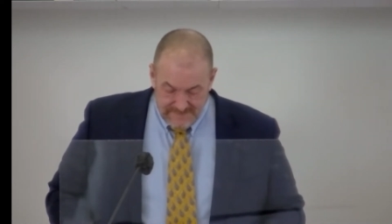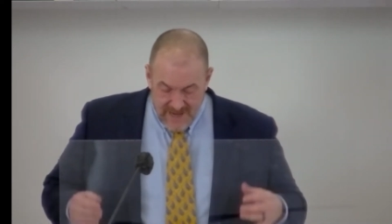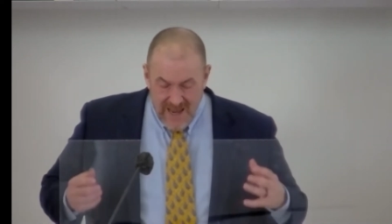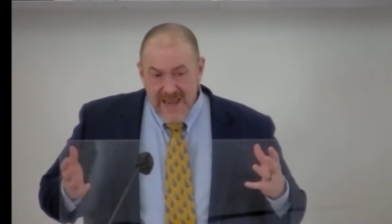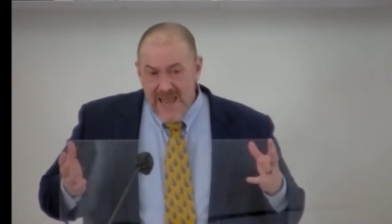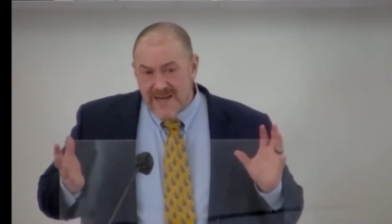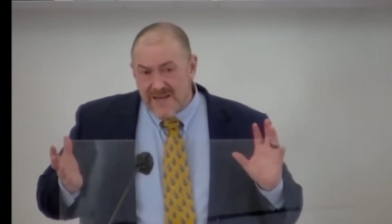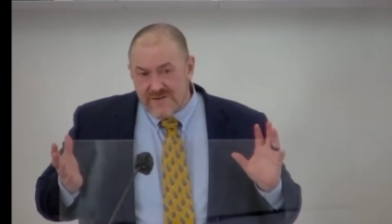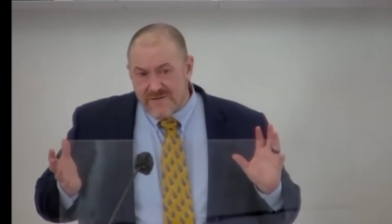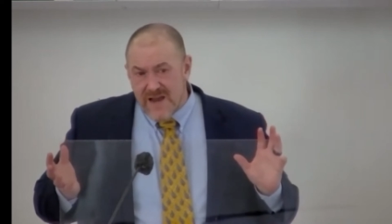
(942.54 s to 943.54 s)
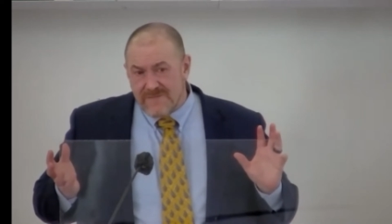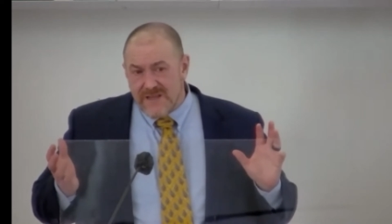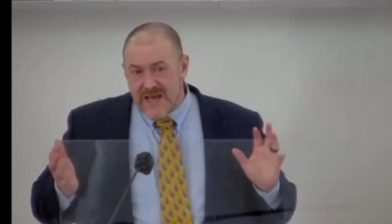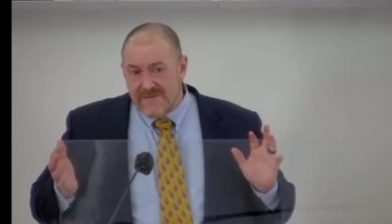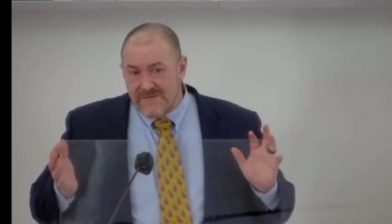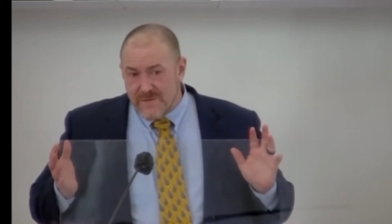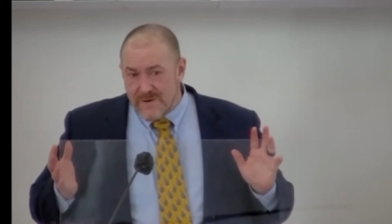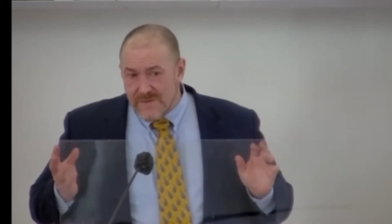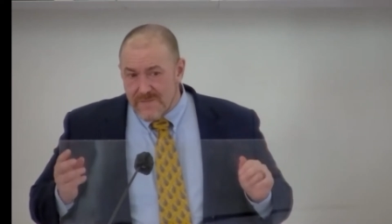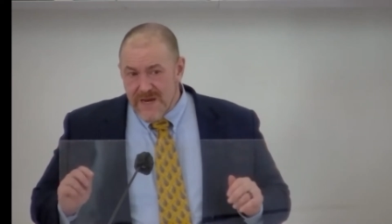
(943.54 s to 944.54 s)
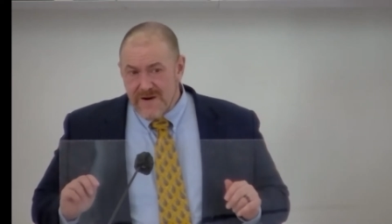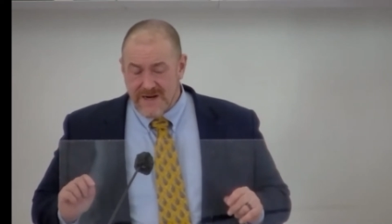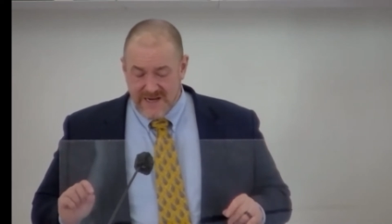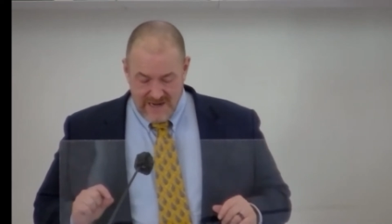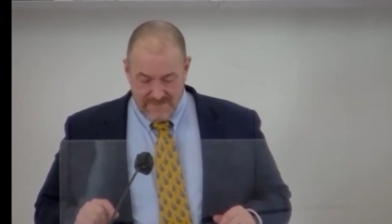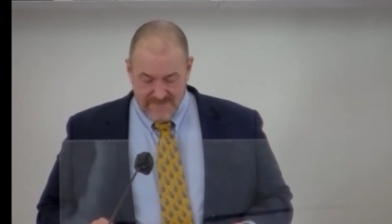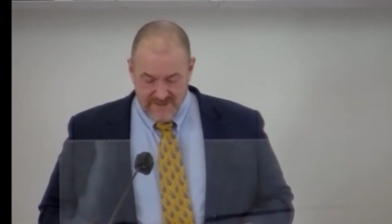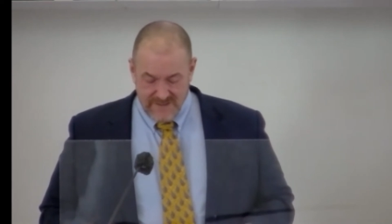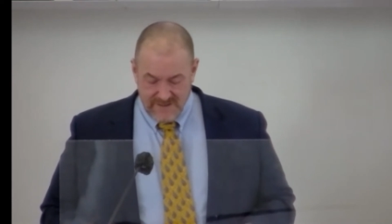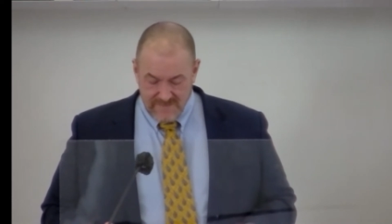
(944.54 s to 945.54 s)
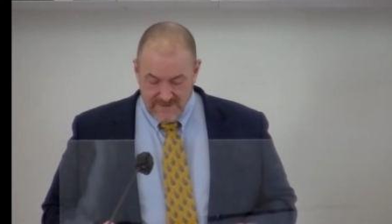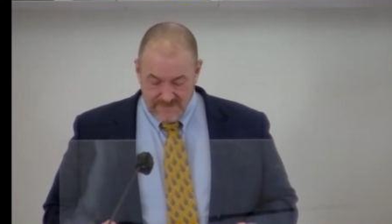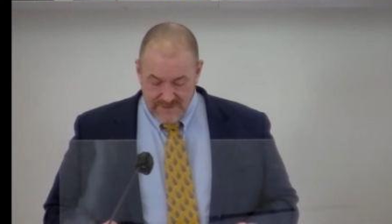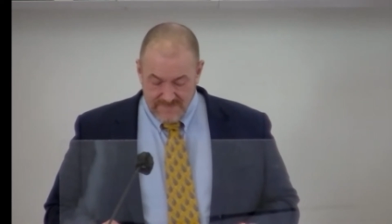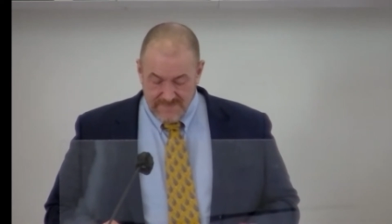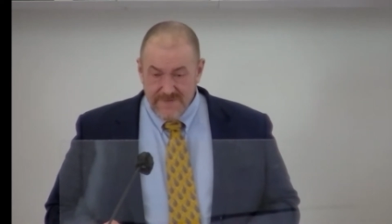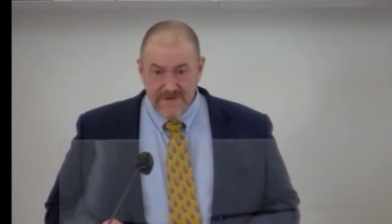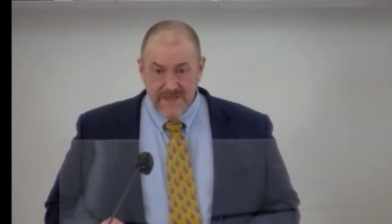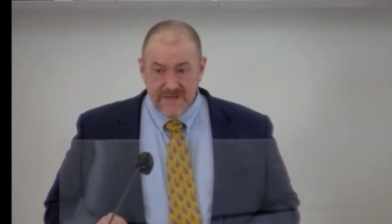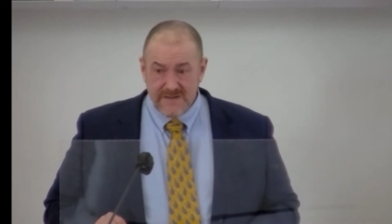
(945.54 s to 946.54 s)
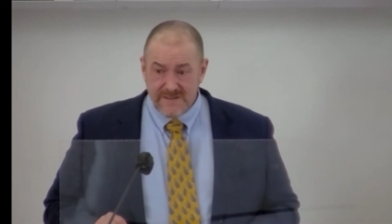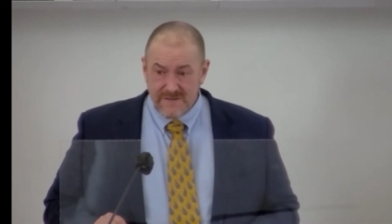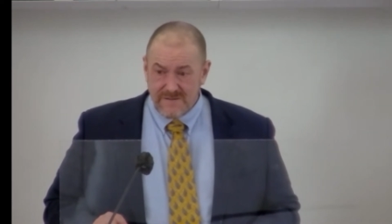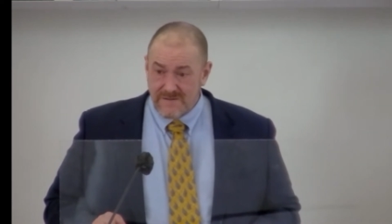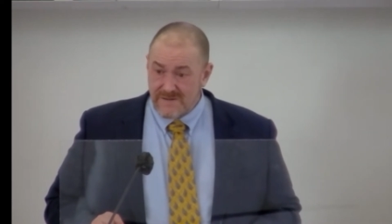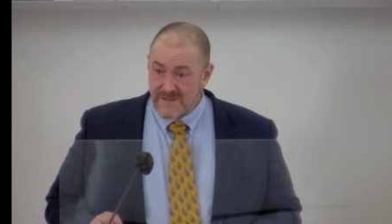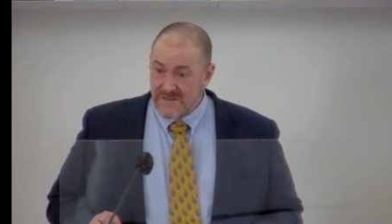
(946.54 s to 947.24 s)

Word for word: I hadn't traveled out of North America, however, till I was about 50 years old.